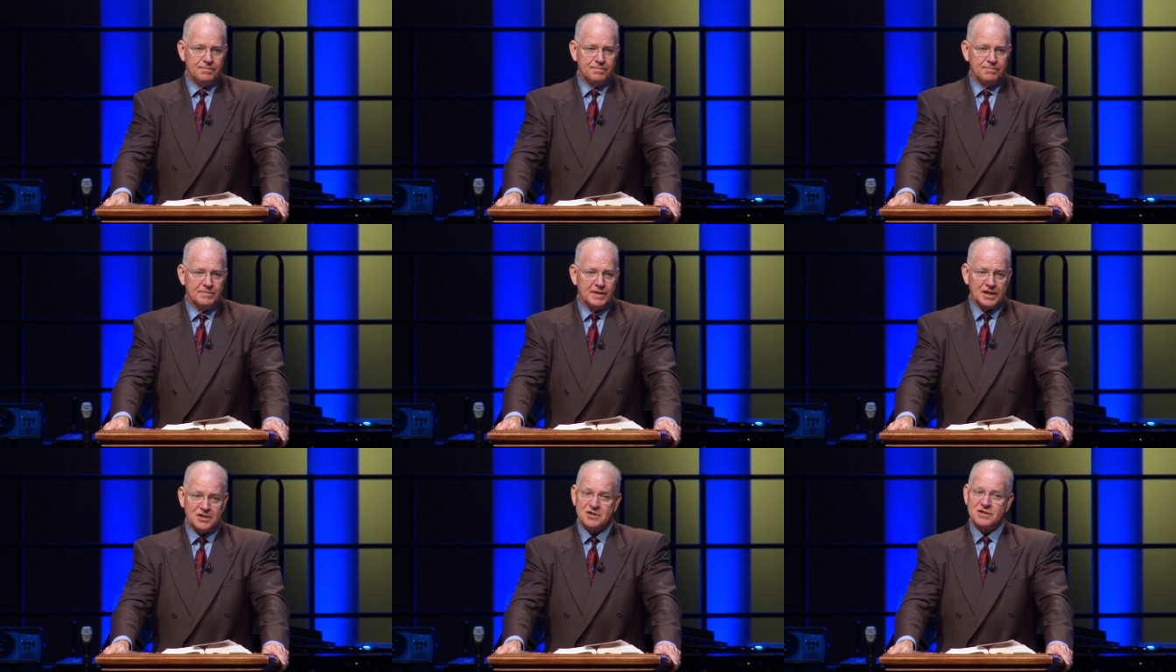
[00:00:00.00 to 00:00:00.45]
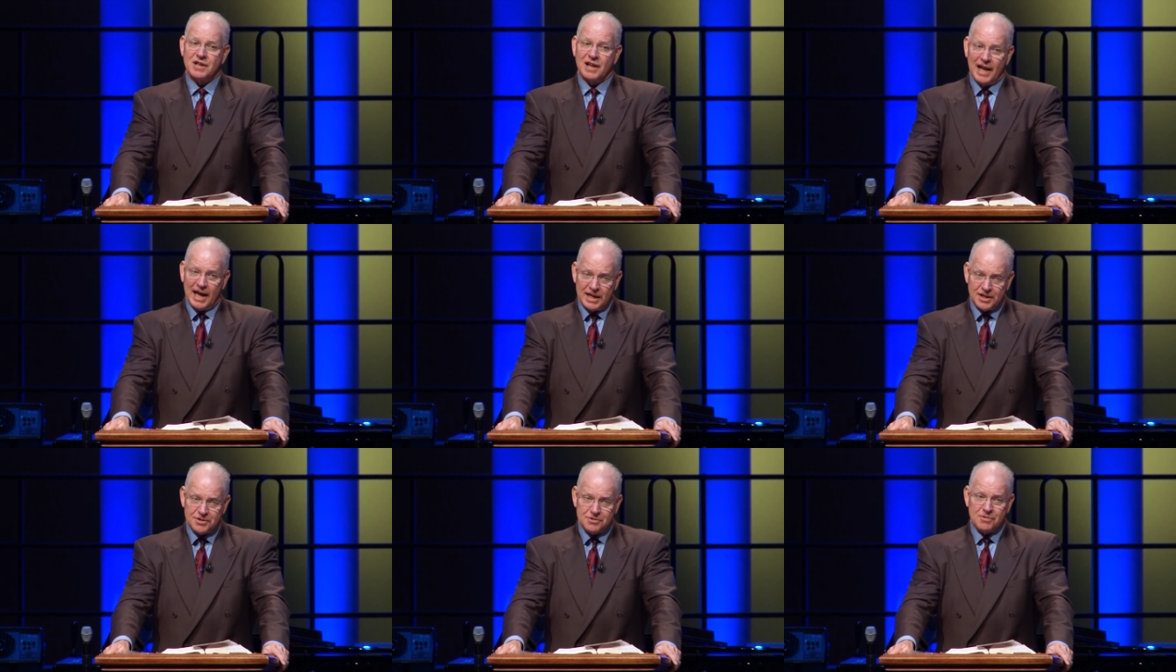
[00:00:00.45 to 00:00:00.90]
That's the
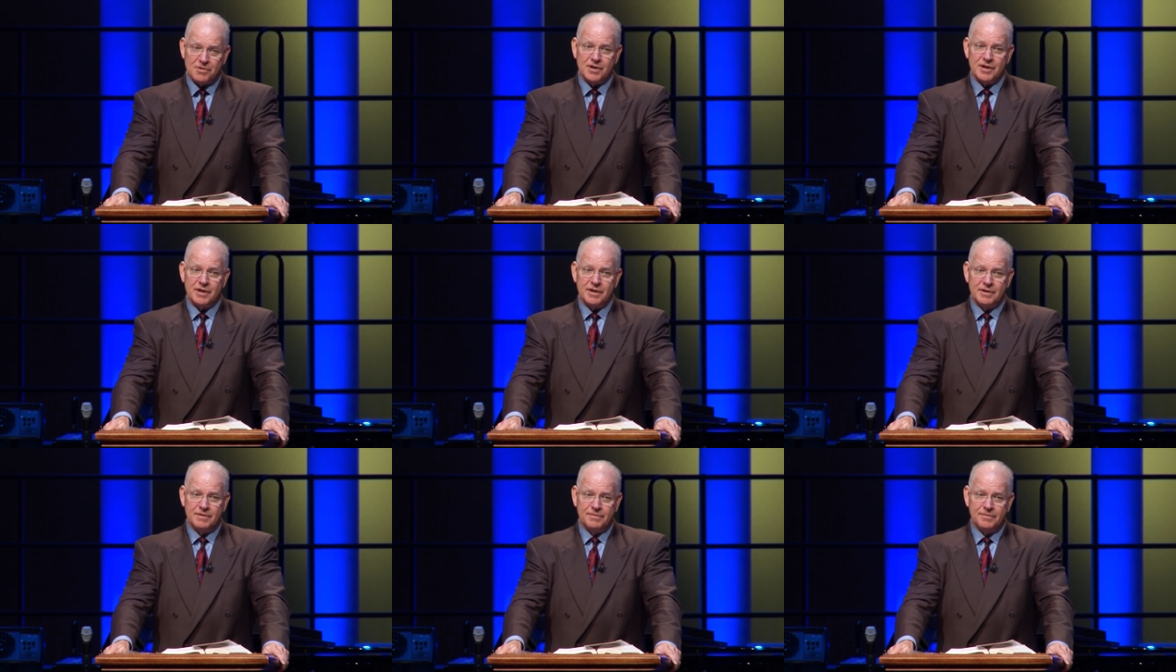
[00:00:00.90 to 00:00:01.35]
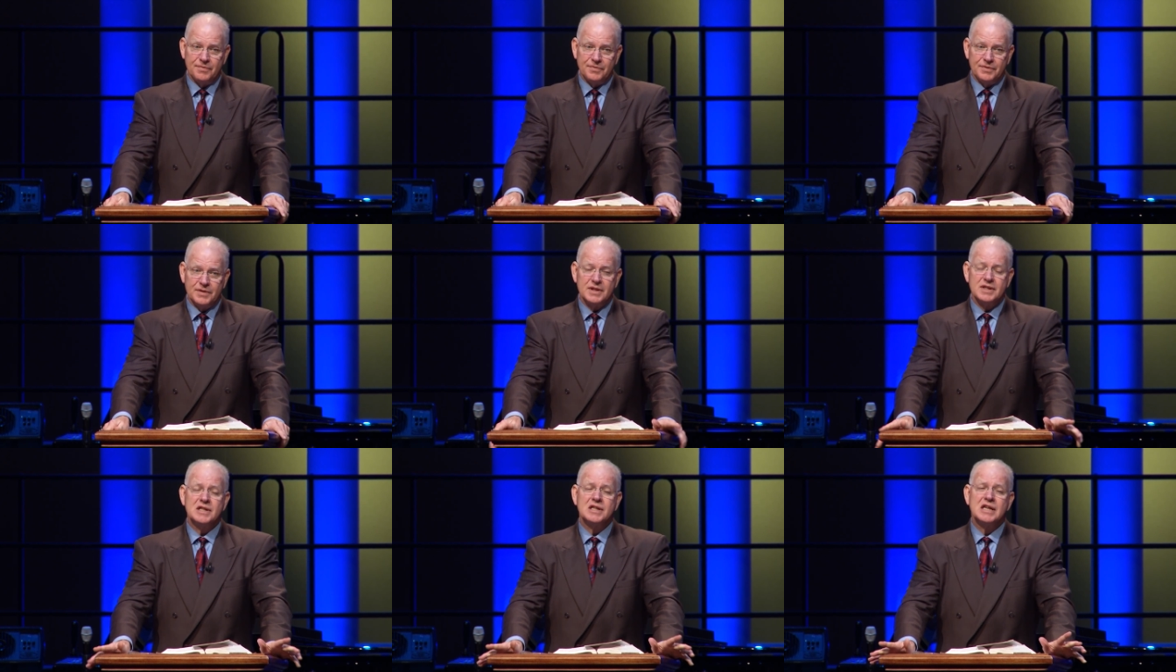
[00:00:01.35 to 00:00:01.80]
last word.
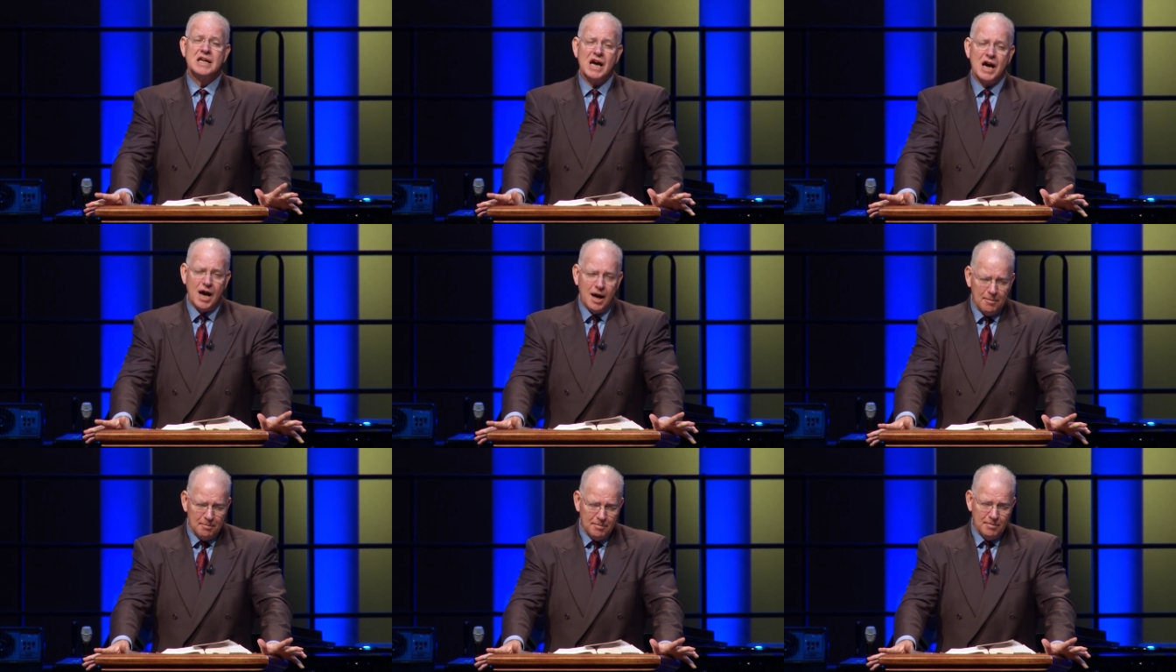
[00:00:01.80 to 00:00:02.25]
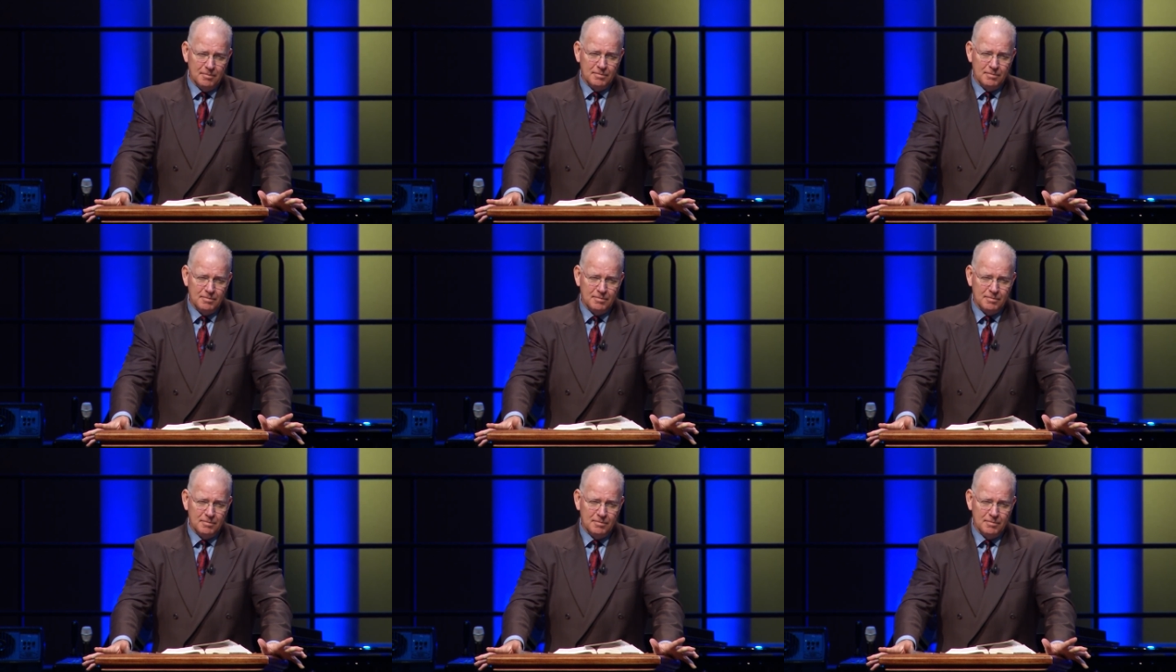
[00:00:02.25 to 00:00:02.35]
Come.